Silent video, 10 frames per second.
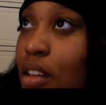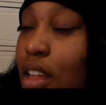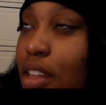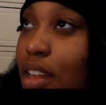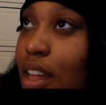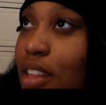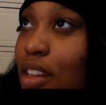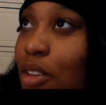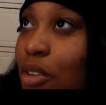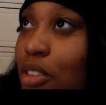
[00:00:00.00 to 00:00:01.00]
They did like
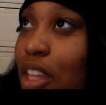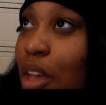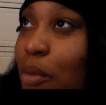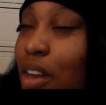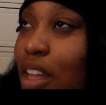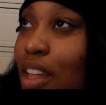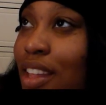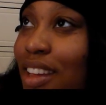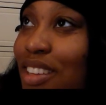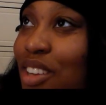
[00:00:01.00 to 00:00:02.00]
the little thing where they
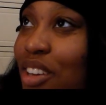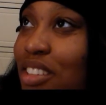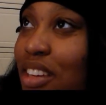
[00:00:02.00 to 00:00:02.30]
like talk